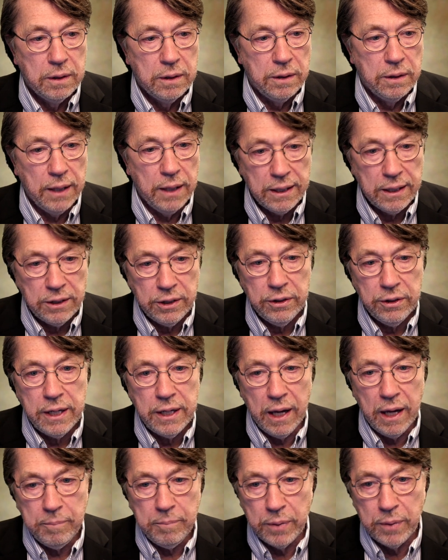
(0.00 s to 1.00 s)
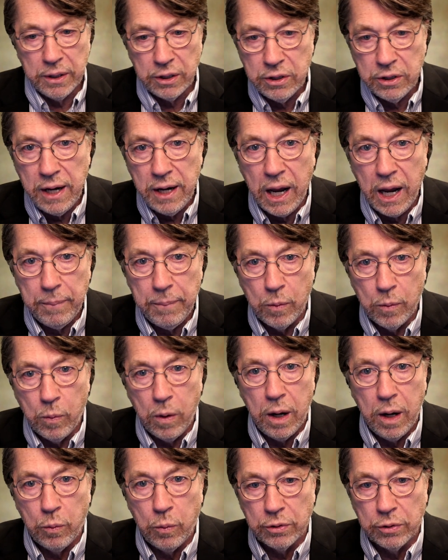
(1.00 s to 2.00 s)
Not there yet, but it could happen
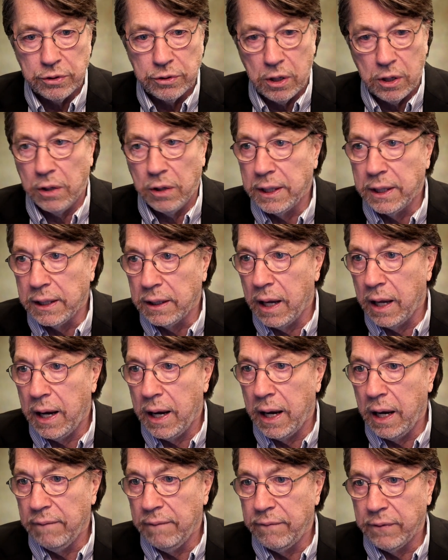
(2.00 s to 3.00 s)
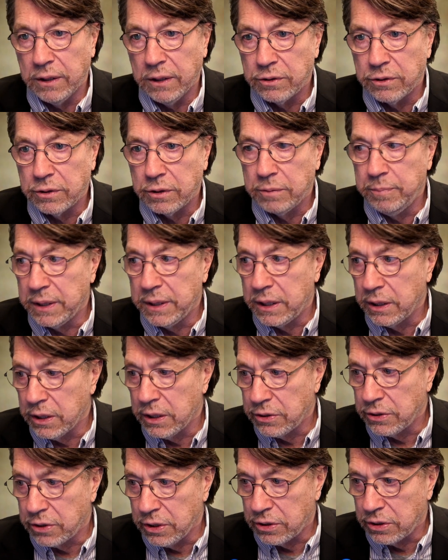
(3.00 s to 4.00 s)
while we're talking live. It's
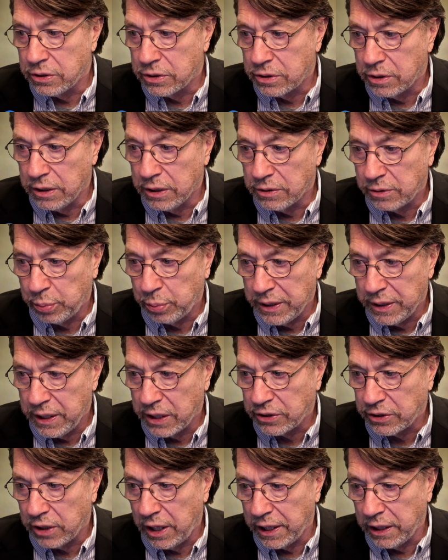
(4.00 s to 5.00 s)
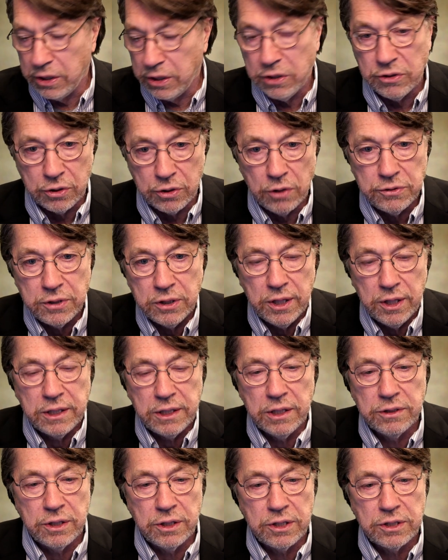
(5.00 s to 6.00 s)
because it's pretty exciting news. Don't you
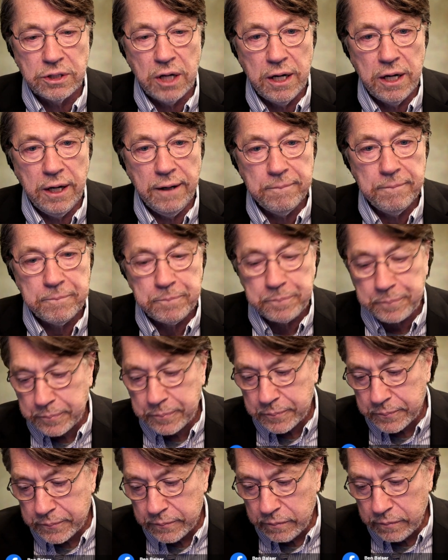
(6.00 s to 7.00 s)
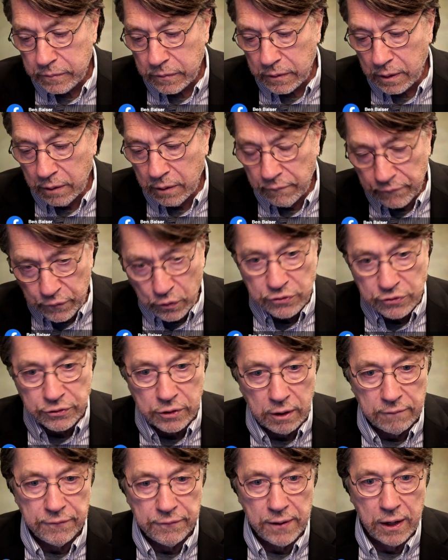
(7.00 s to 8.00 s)
think it's exciting? First
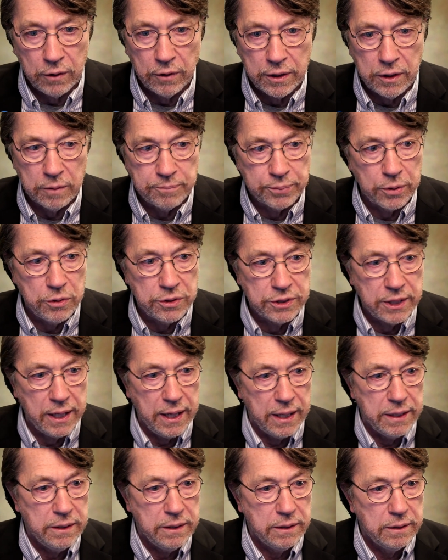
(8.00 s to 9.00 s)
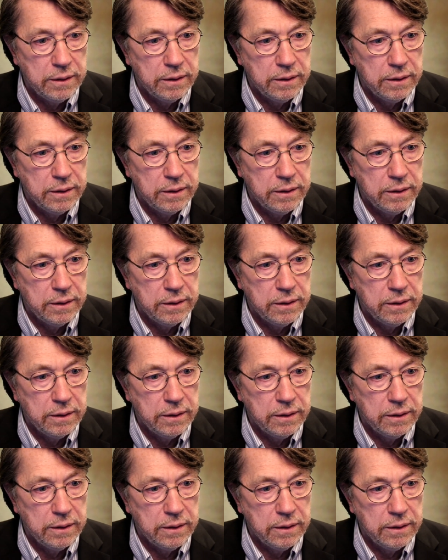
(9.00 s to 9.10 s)
off, Final Cut Pro 10,